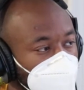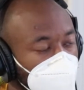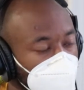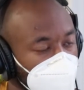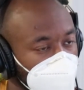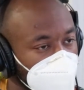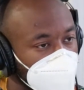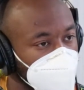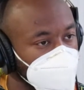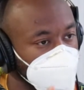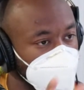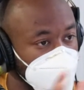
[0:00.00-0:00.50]

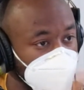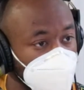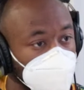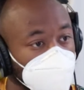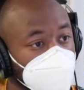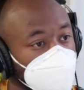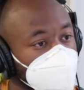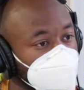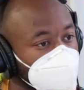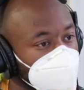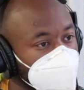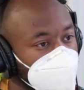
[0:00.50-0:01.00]
are deep
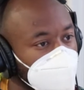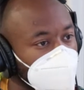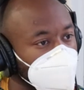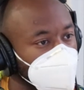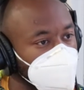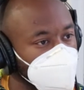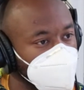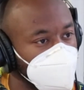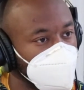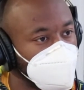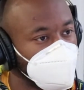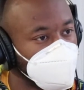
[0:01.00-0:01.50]
with your
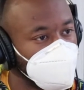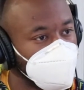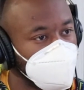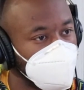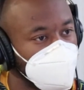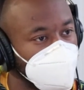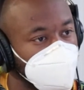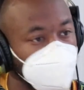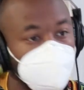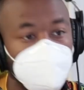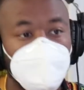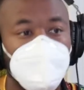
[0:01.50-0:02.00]
followers rather
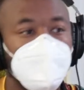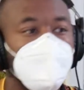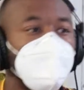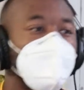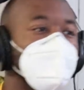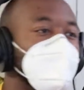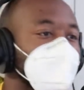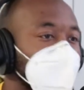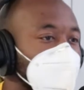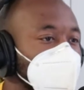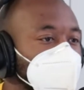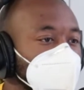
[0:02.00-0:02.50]
than
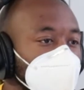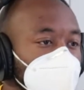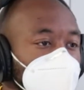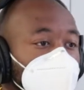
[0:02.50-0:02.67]
having 1